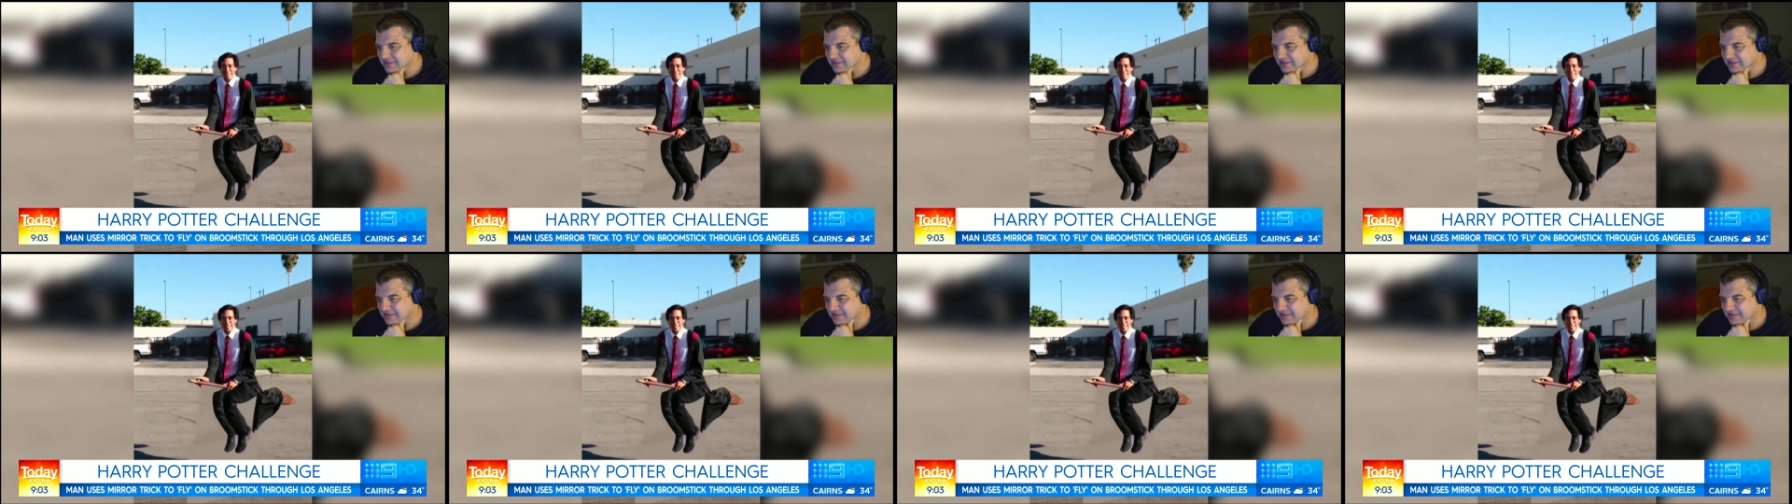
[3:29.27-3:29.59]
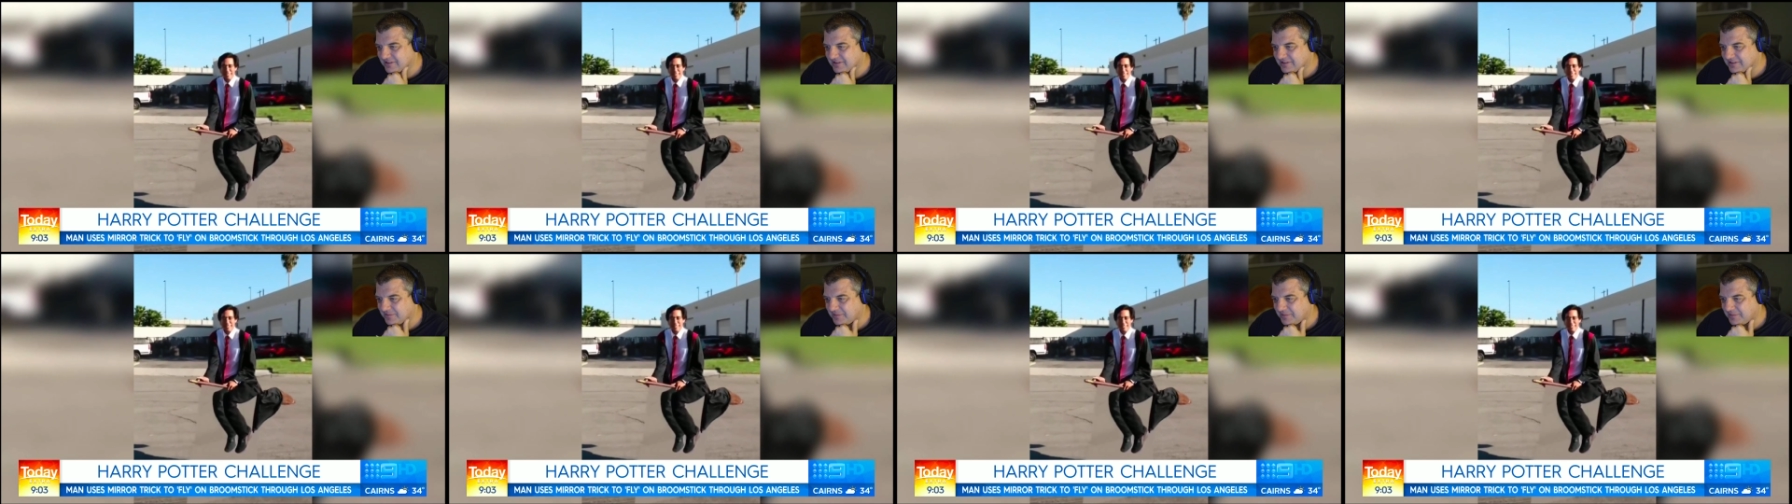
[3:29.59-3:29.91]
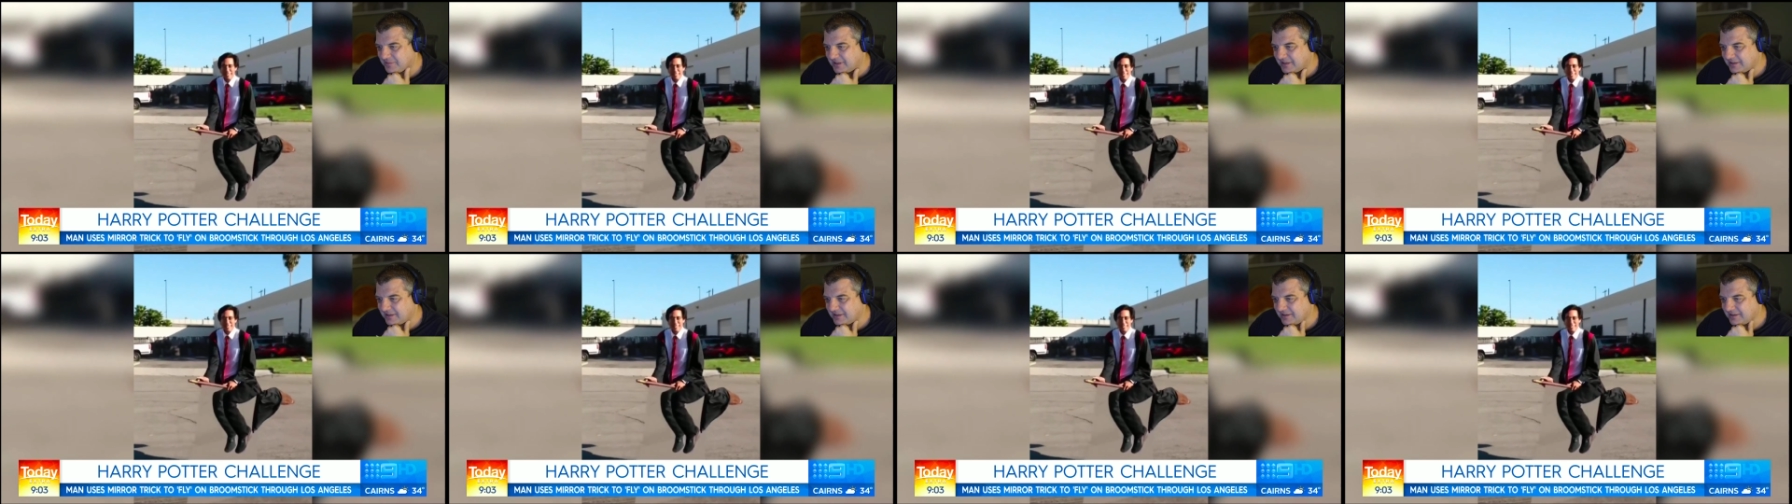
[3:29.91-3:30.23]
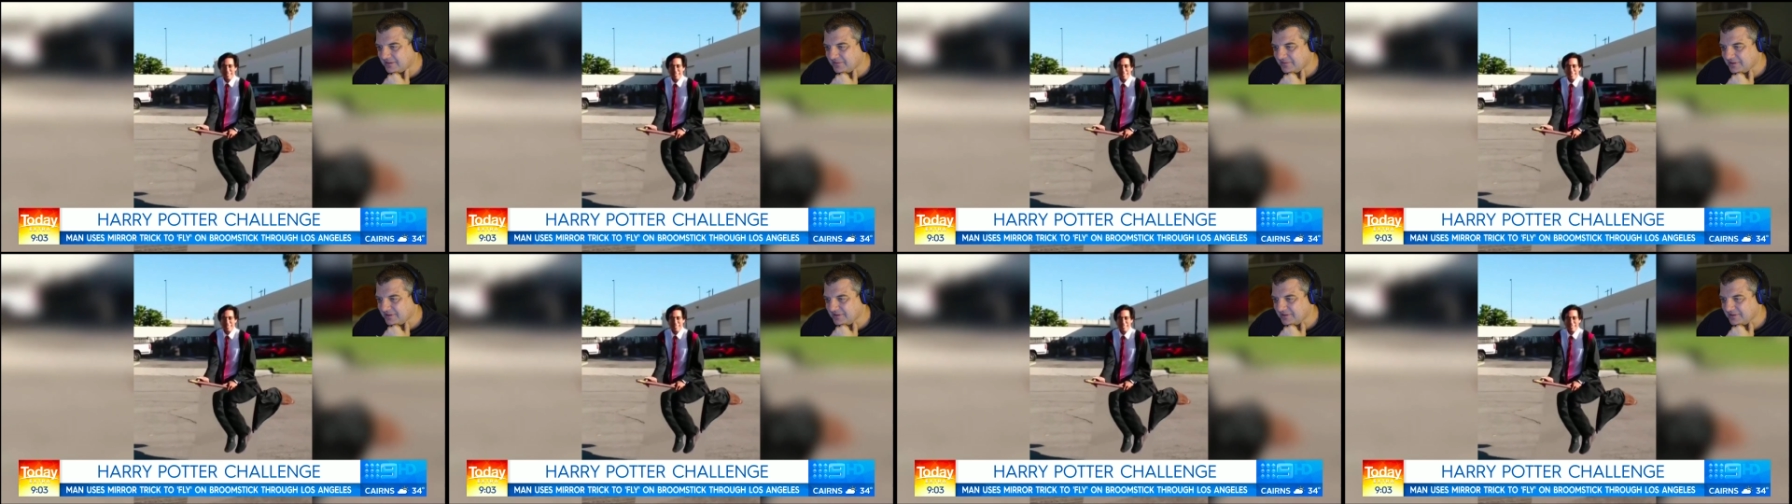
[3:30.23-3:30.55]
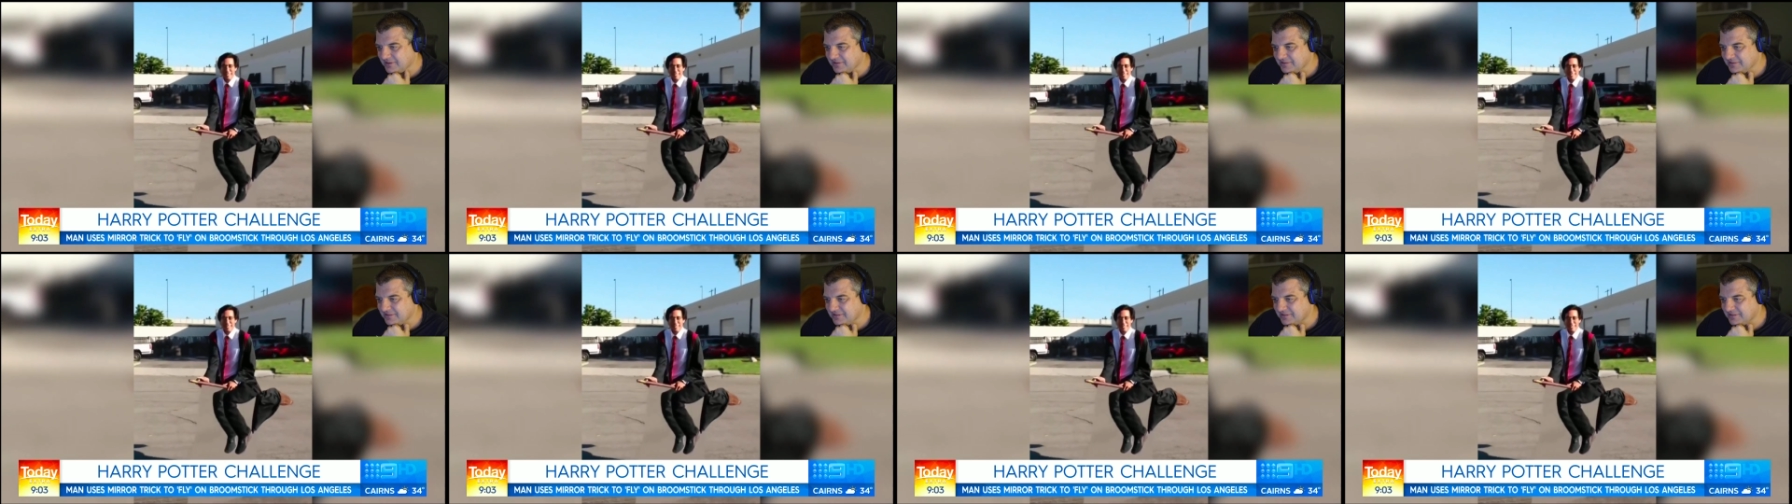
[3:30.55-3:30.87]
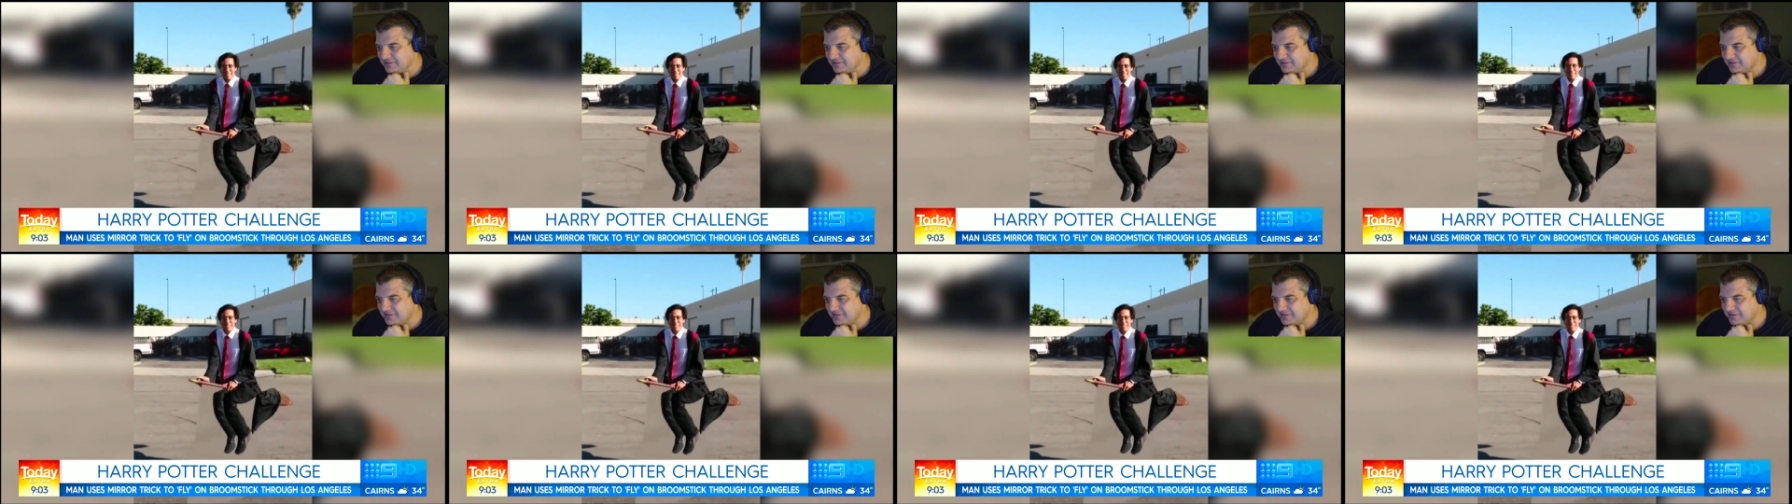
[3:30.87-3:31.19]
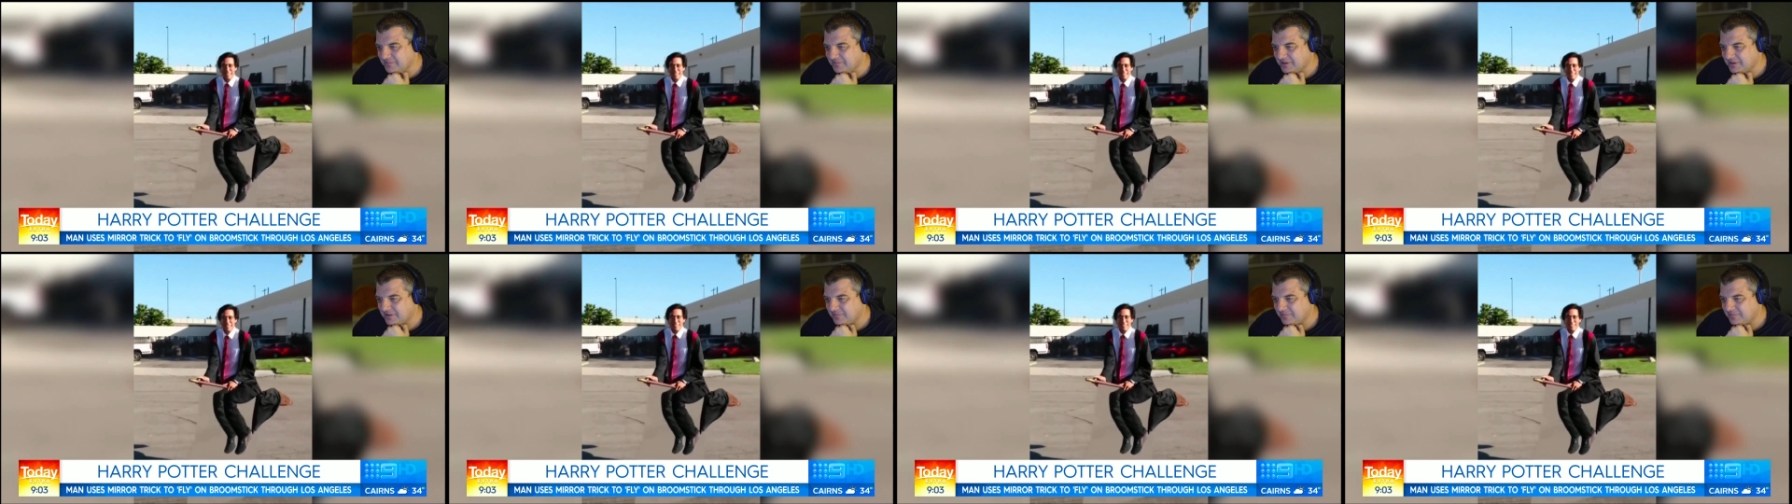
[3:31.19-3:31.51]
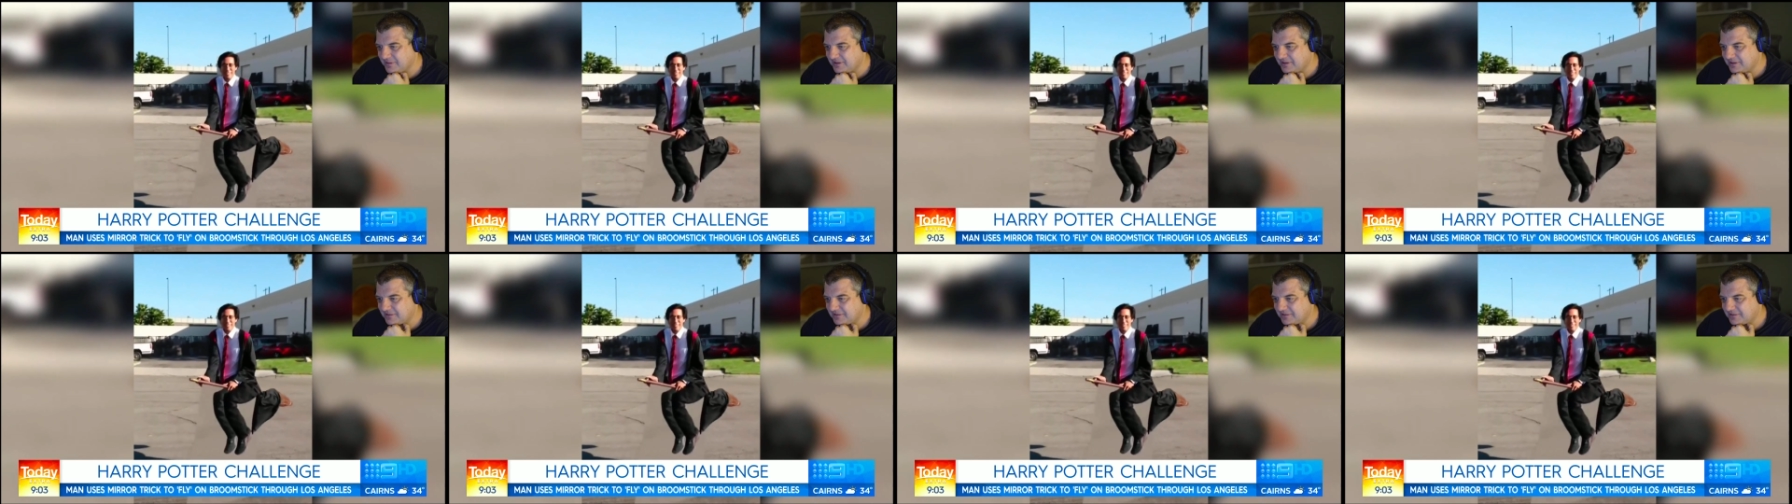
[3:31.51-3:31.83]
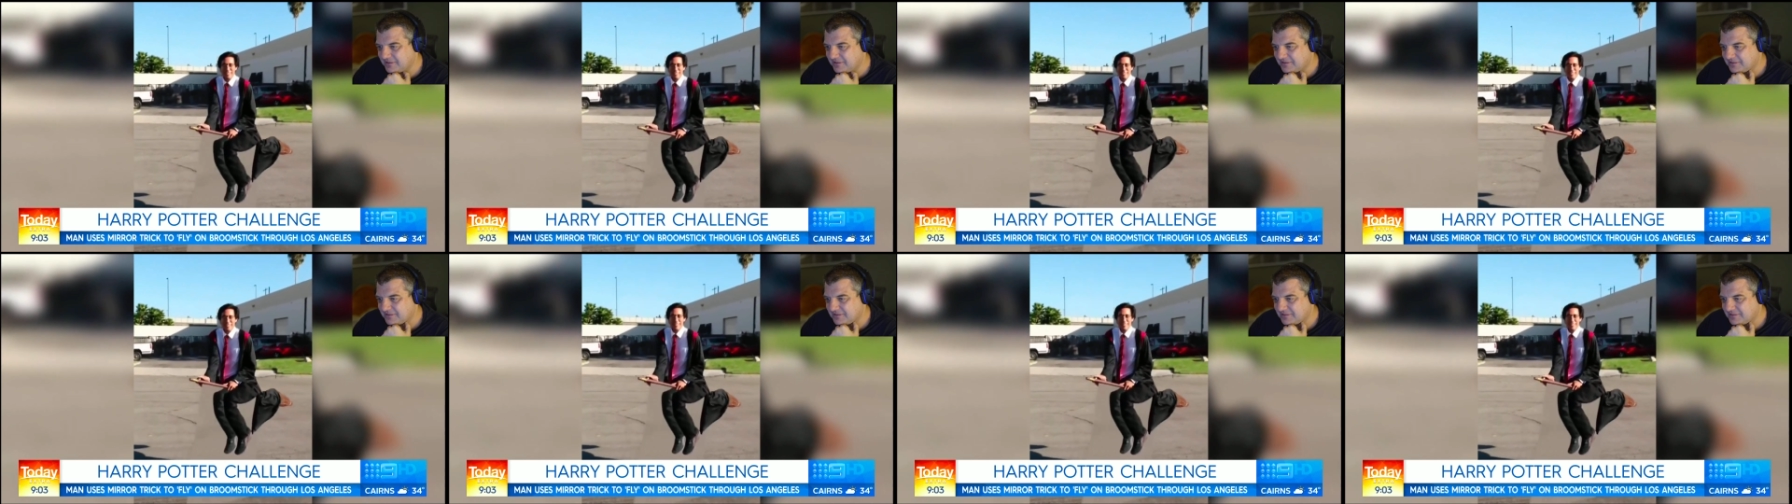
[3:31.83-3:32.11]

Let's go back. Come on, let's go back a bit.